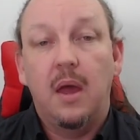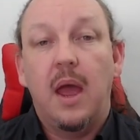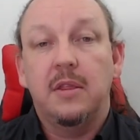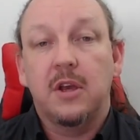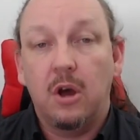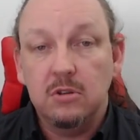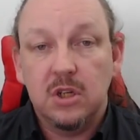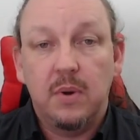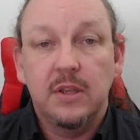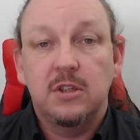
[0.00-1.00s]
And the
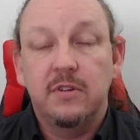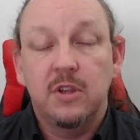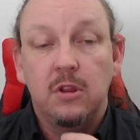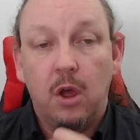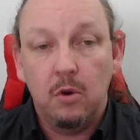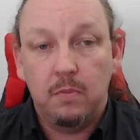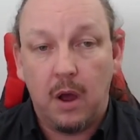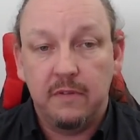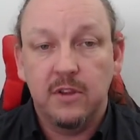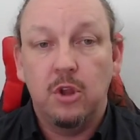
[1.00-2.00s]
consequence of a, low,
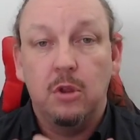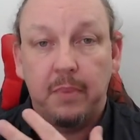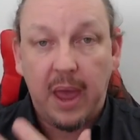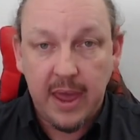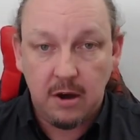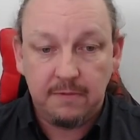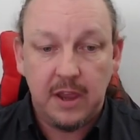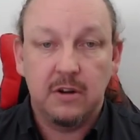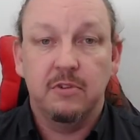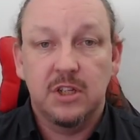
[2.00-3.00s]
of a non-payoff
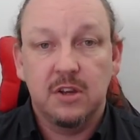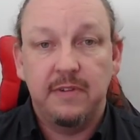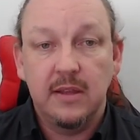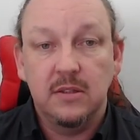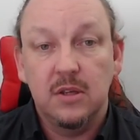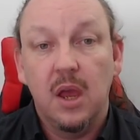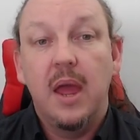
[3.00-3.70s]
in a risk event